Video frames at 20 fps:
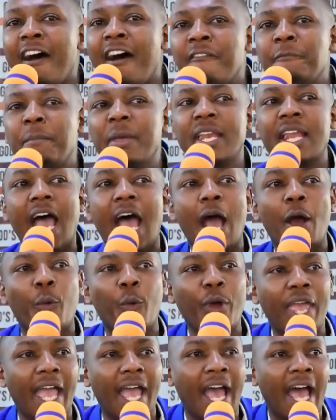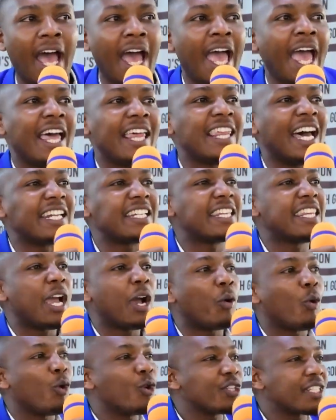been aware that there
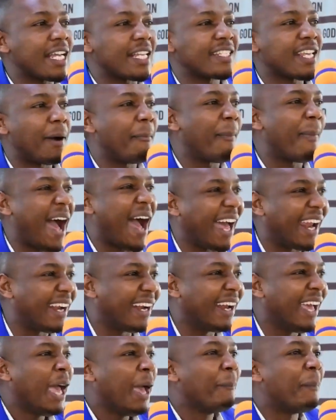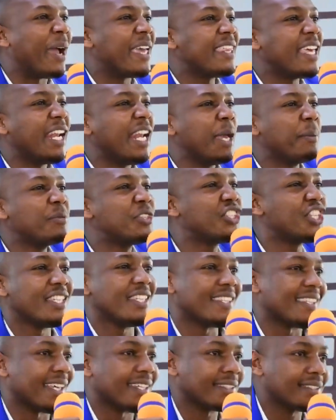was such a man by the name
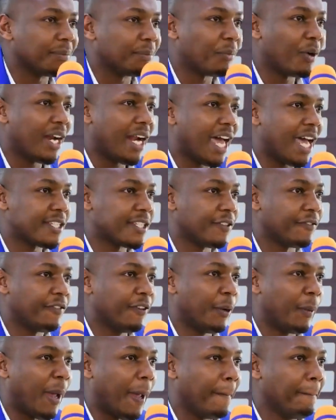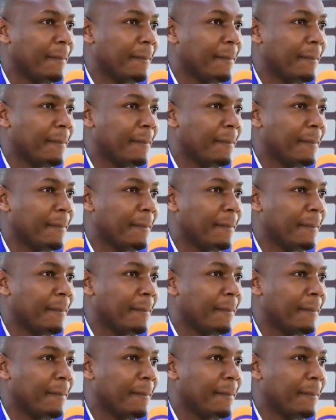Jesus, born as if he were.